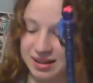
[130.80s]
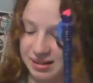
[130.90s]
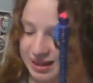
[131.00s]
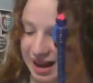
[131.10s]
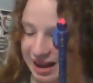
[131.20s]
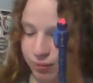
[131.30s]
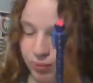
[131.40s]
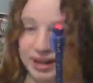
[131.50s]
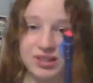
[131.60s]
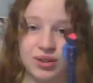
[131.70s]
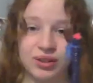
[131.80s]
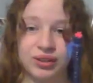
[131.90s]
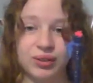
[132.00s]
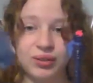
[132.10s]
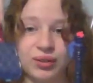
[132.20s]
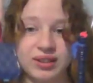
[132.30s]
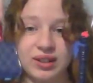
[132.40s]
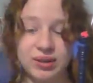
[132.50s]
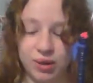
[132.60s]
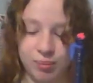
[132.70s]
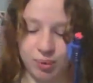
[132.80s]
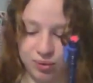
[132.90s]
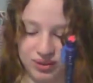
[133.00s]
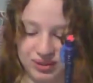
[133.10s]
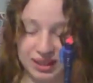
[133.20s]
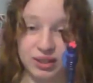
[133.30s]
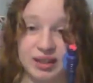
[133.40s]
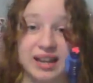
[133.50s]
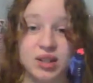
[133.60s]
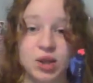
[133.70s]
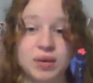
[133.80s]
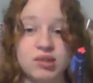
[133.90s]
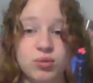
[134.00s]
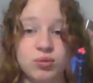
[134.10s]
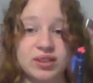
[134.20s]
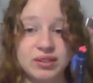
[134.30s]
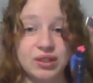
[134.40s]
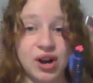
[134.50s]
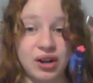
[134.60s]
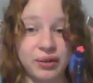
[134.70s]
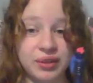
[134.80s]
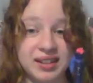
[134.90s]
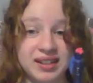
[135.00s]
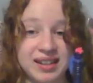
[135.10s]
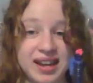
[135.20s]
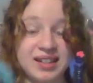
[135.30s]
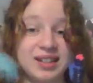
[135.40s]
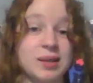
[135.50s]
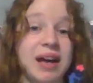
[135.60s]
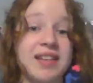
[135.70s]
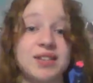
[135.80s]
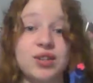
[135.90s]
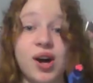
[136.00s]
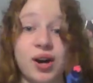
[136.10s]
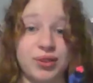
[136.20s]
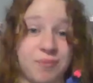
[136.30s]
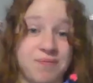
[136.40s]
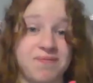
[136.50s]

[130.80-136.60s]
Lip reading: that writes on the little notes that are in her purse that then go into the sloth, and then you pass the sloth.